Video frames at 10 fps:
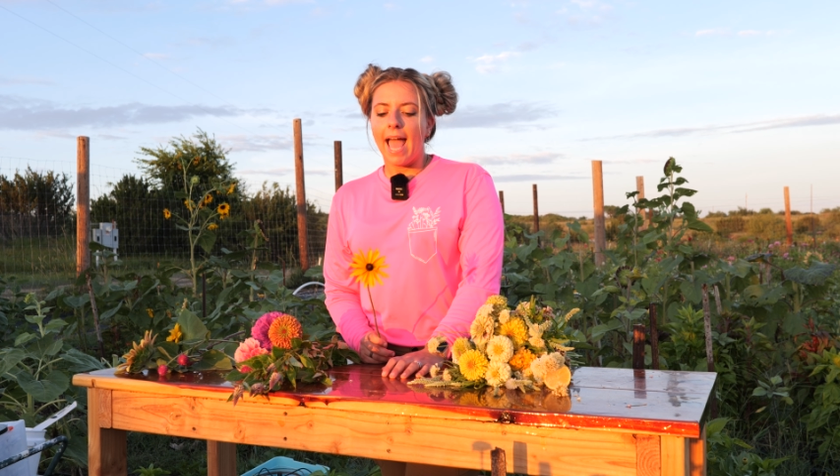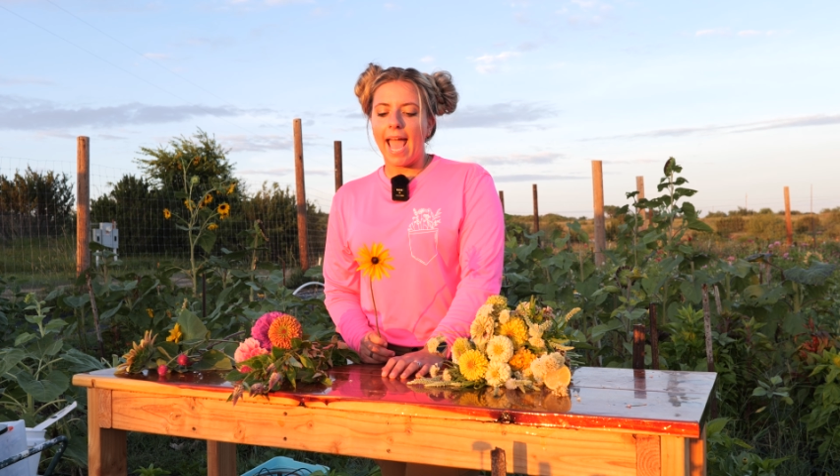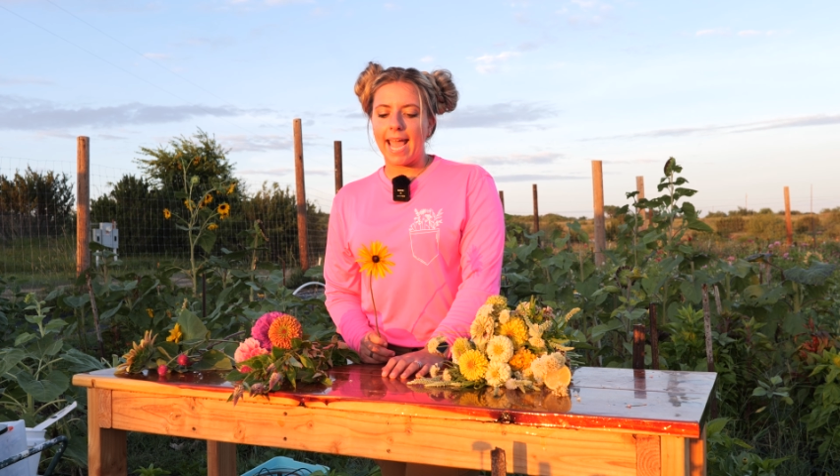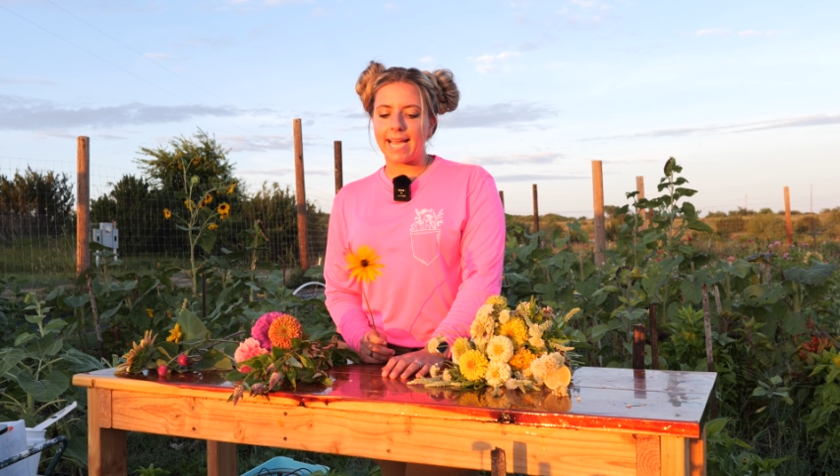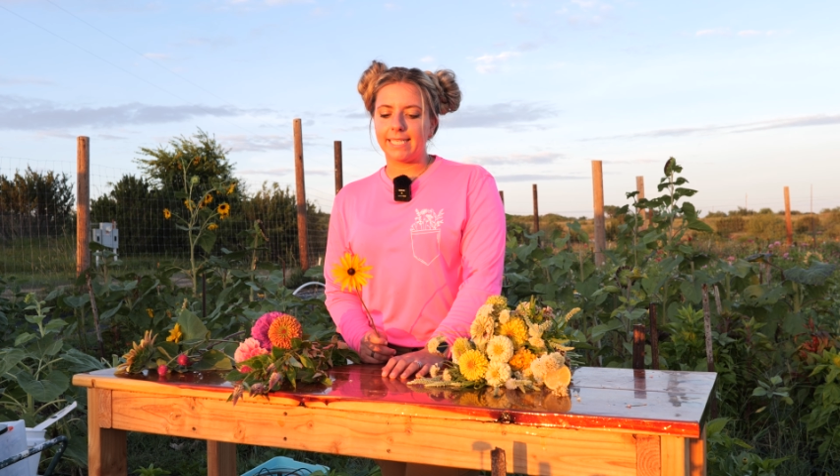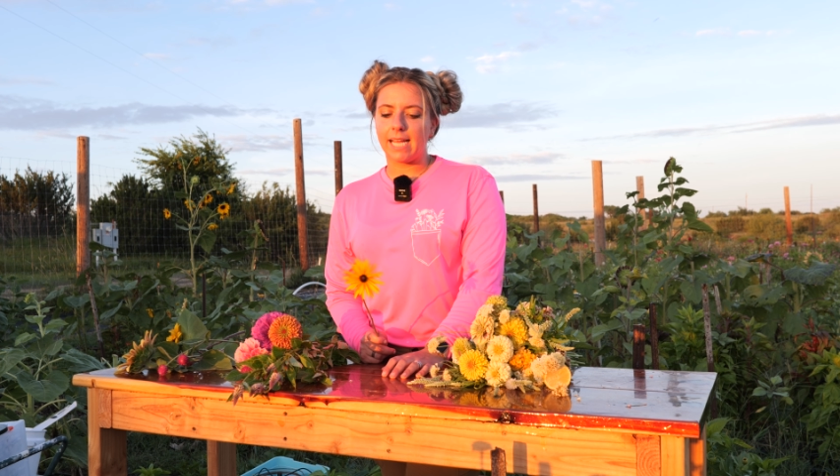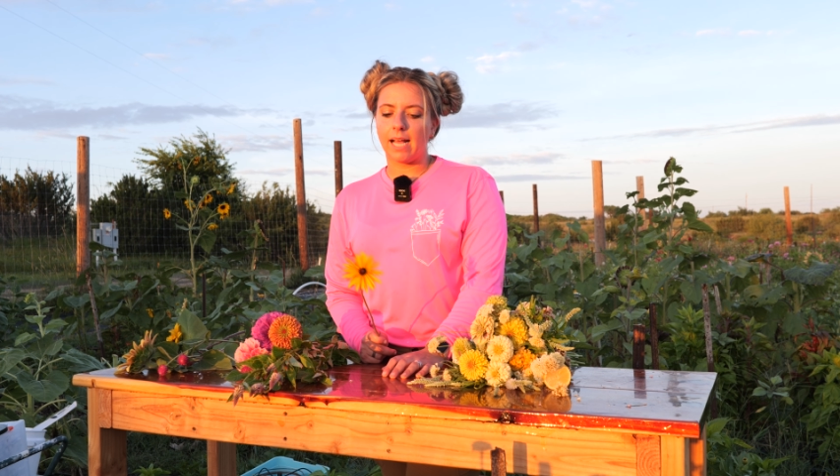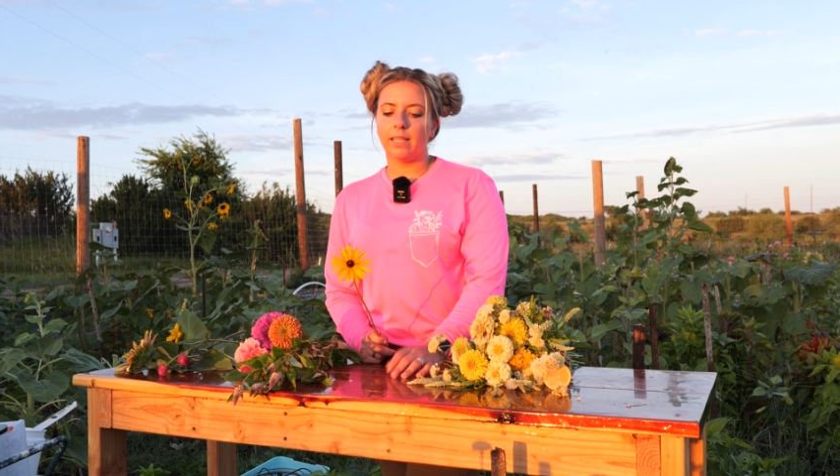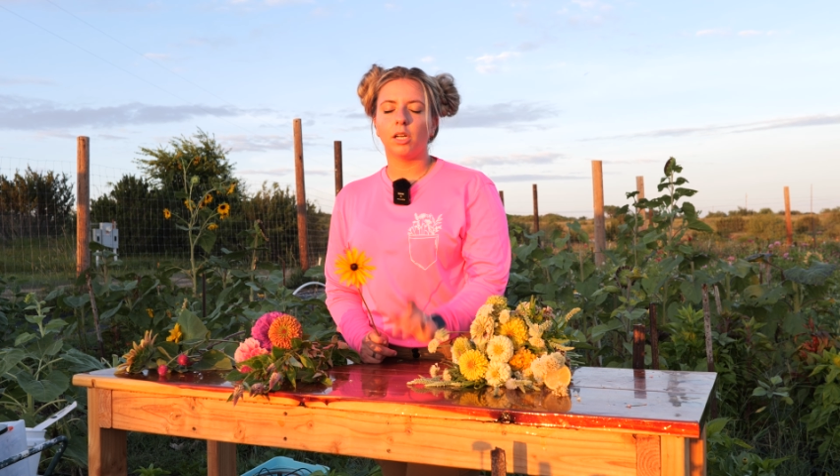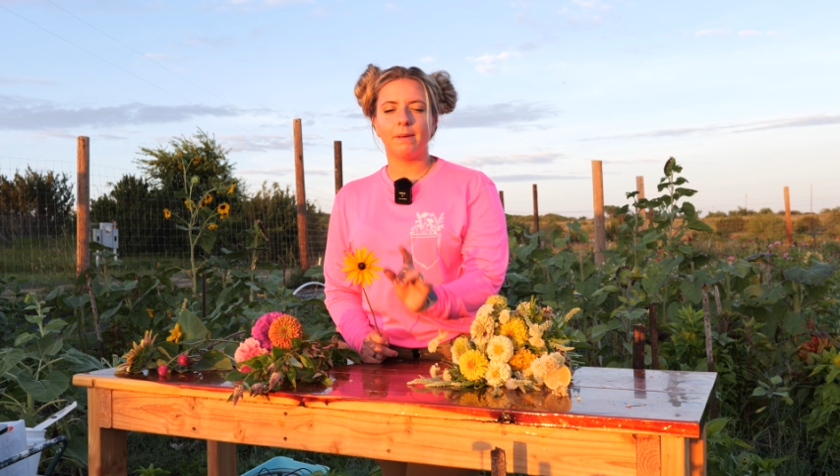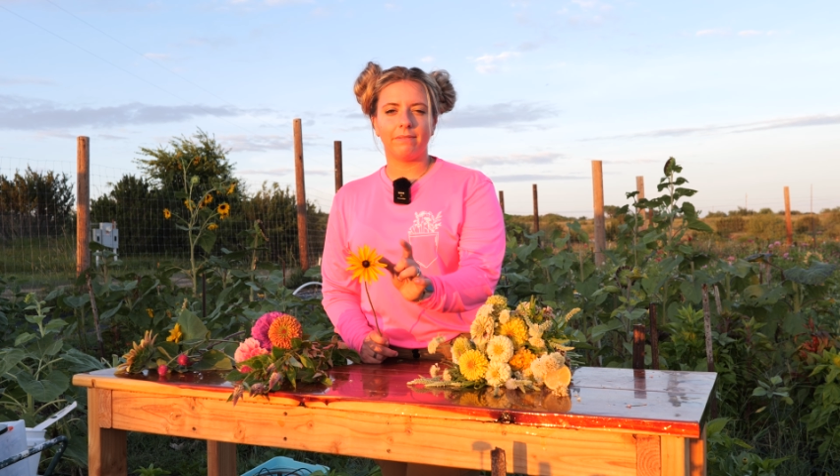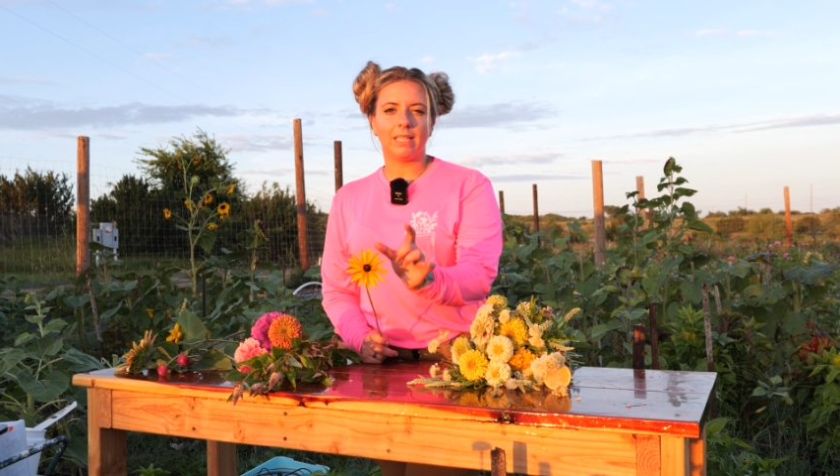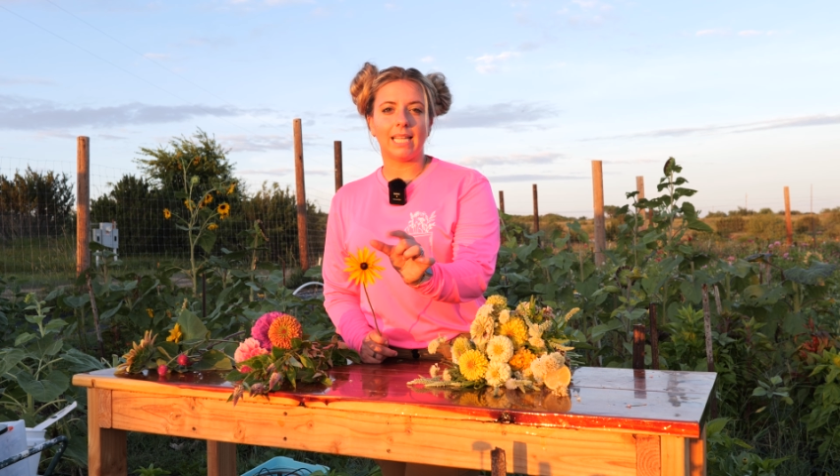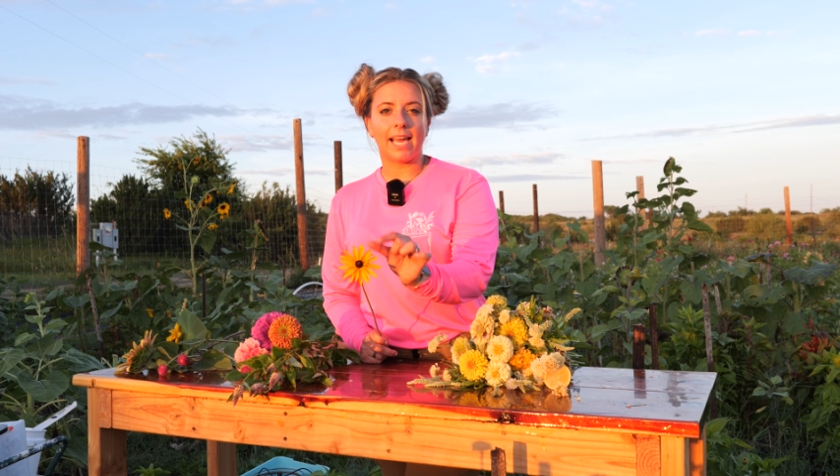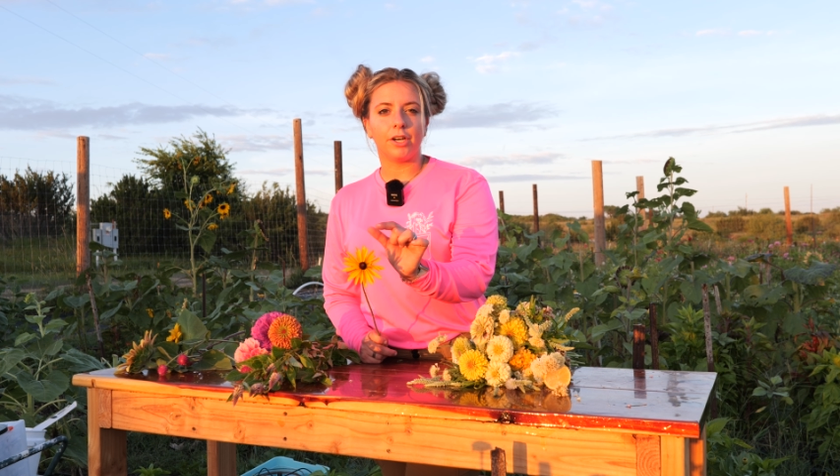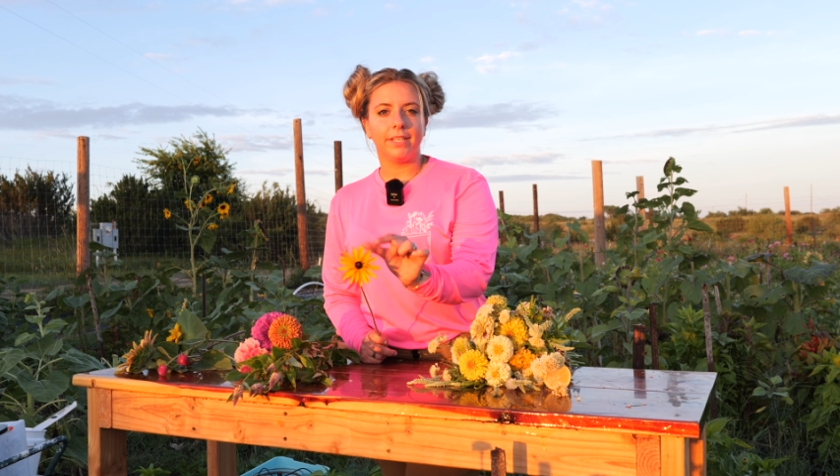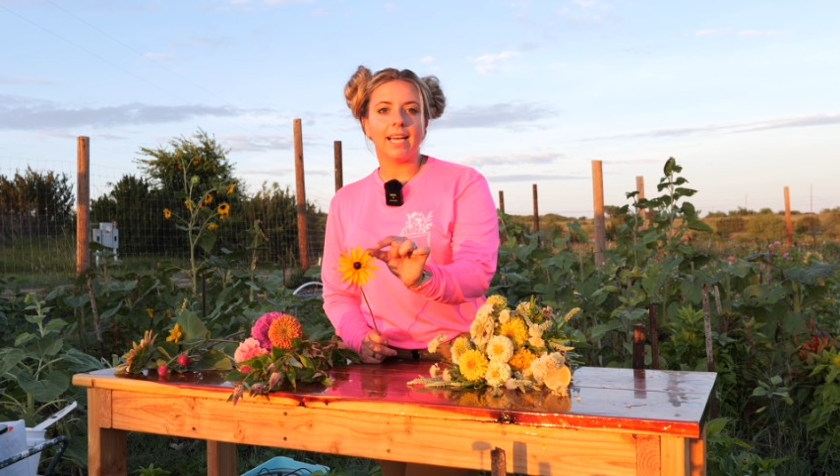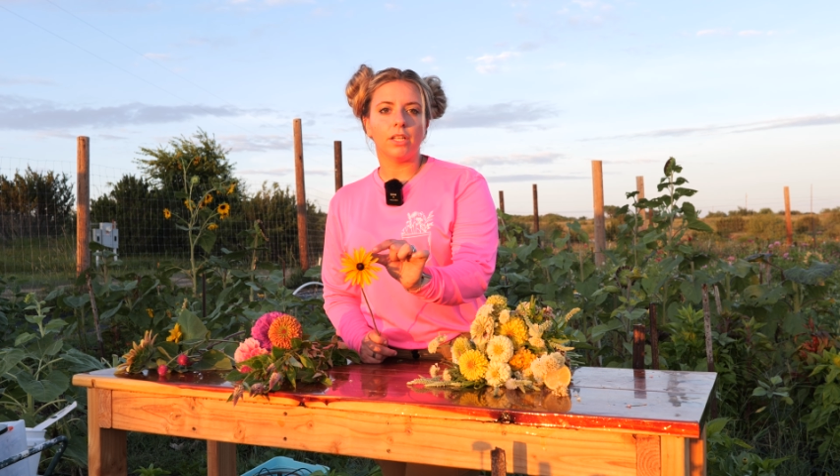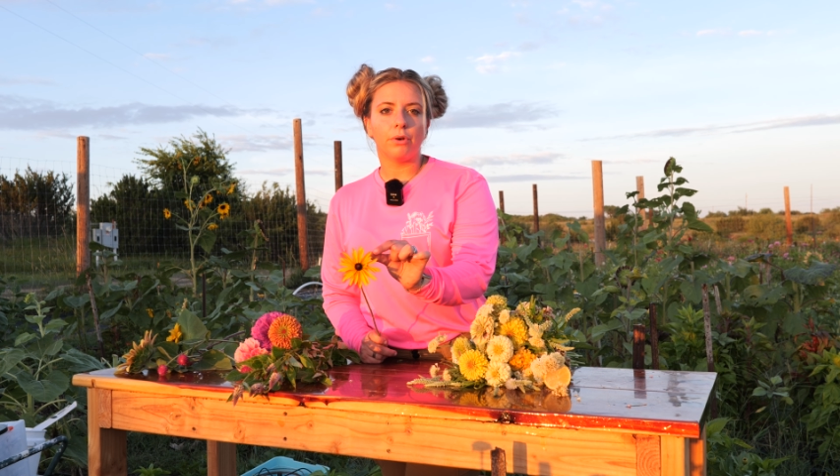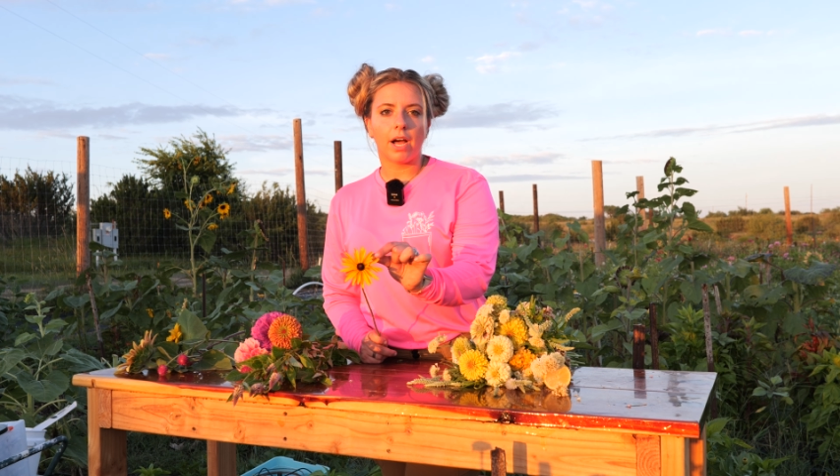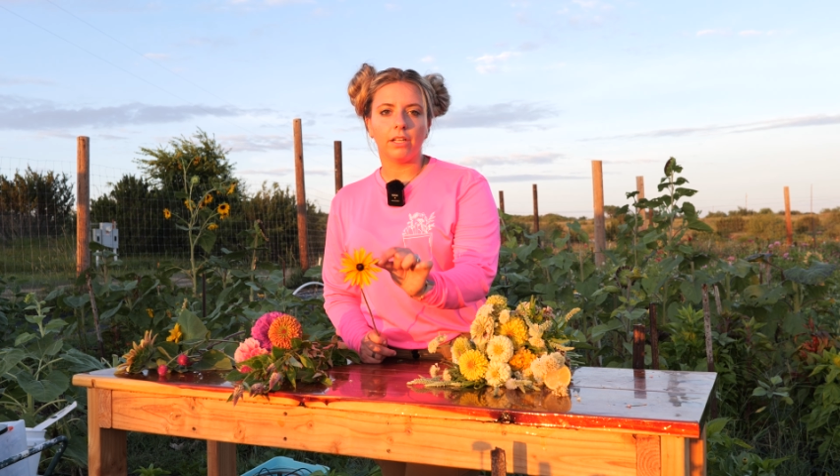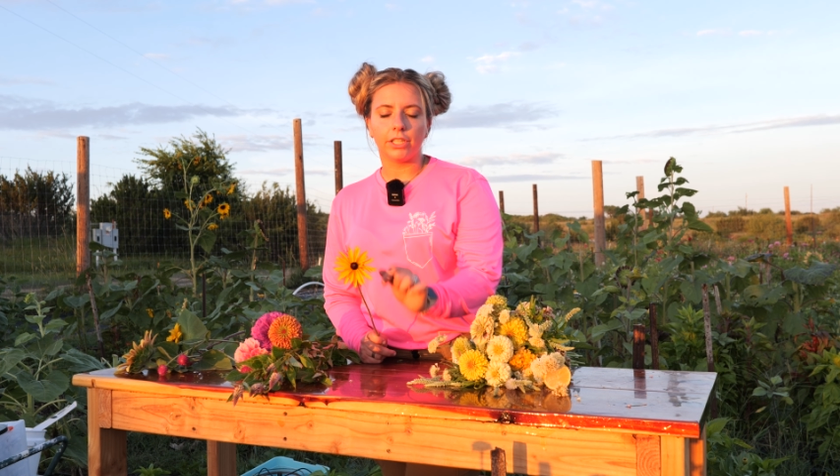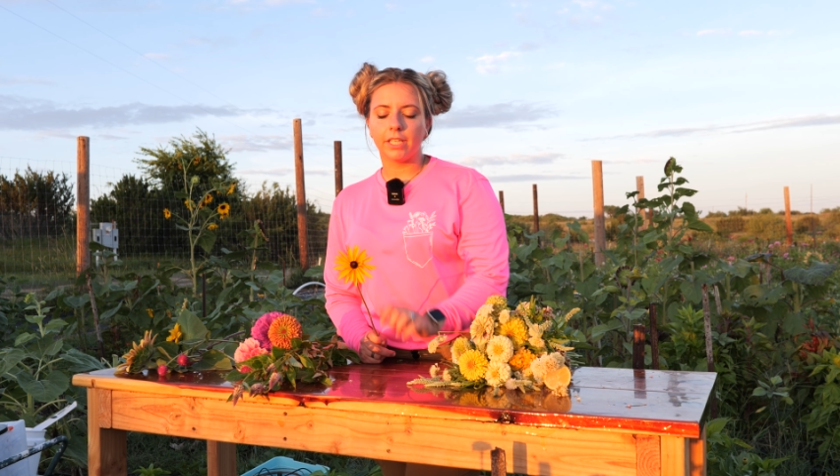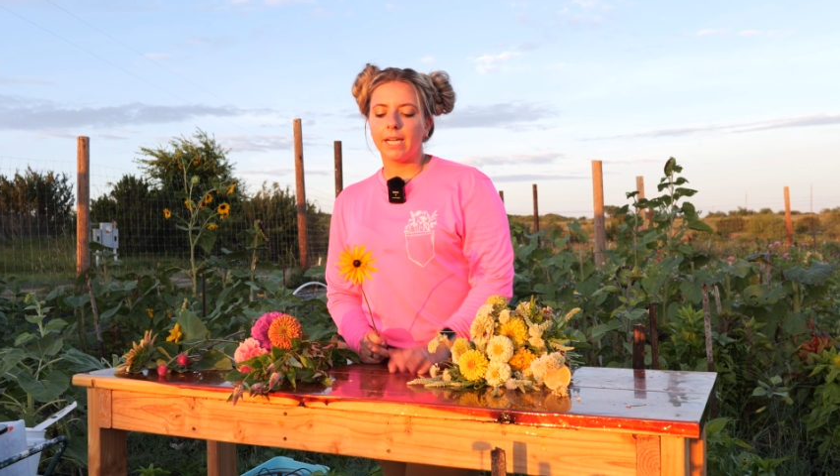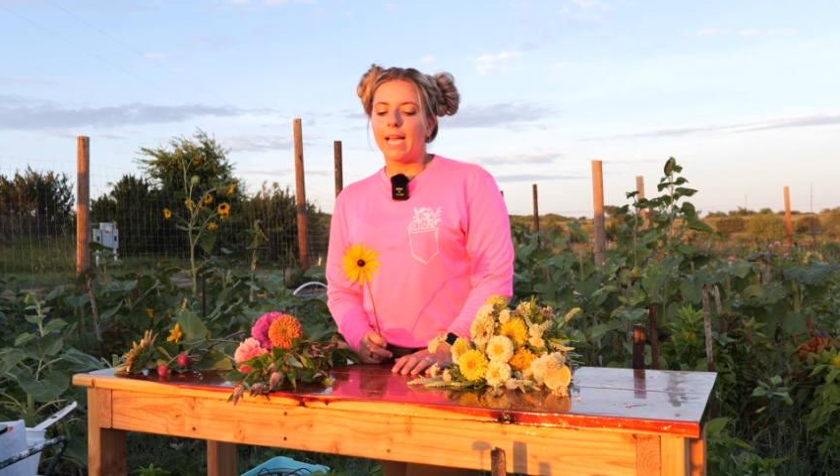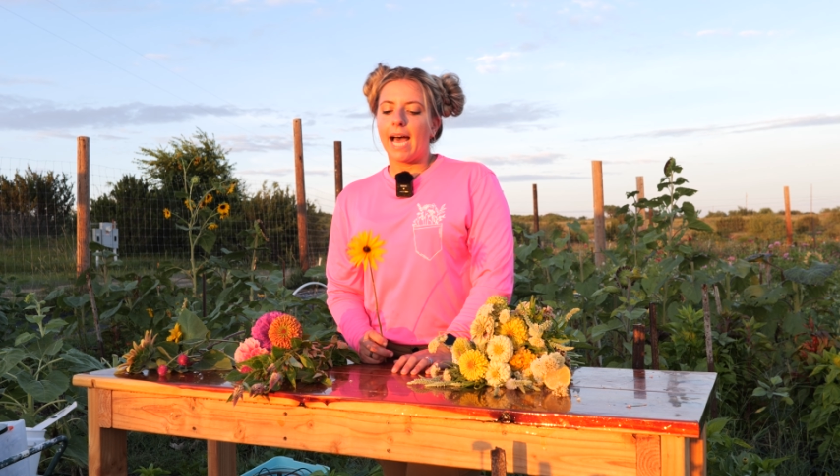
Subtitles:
and a little bit of a lighter yellow color.